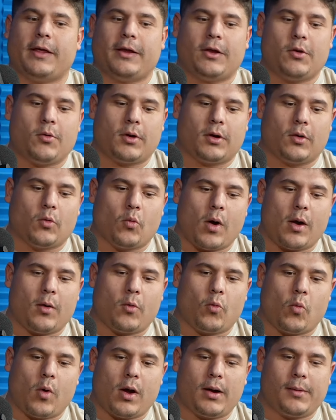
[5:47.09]
like you were what?
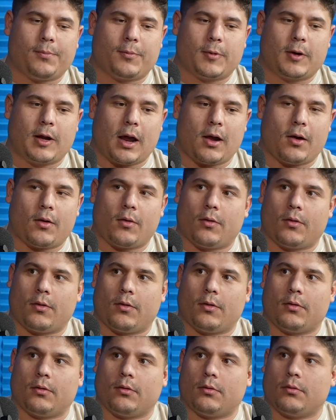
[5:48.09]
What? Oh, I got, said
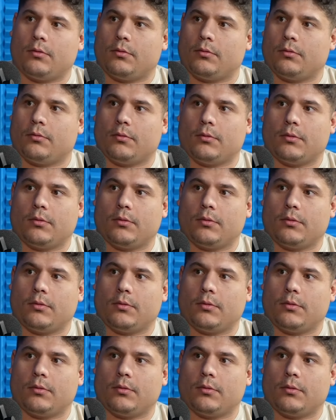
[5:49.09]
that drug.